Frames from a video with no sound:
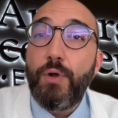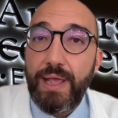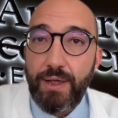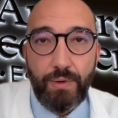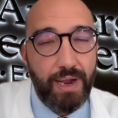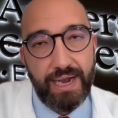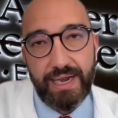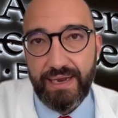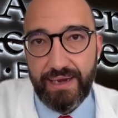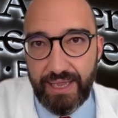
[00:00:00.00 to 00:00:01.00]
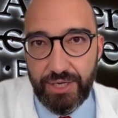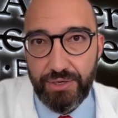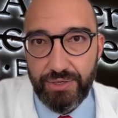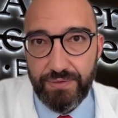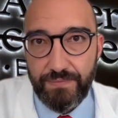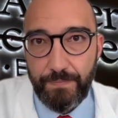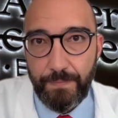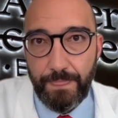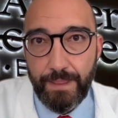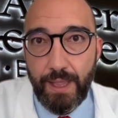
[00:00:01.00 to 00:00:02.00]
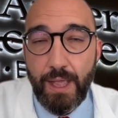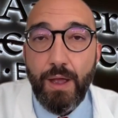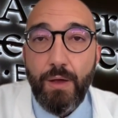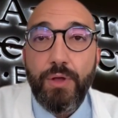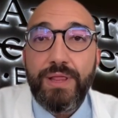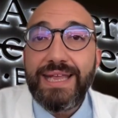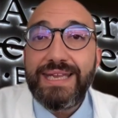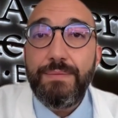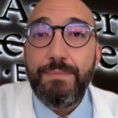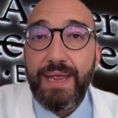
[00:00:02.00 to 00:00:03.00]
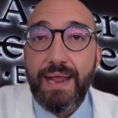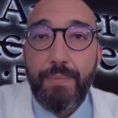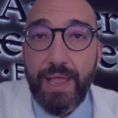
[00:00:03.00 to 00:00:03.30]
molecular alterations. What does it mean, a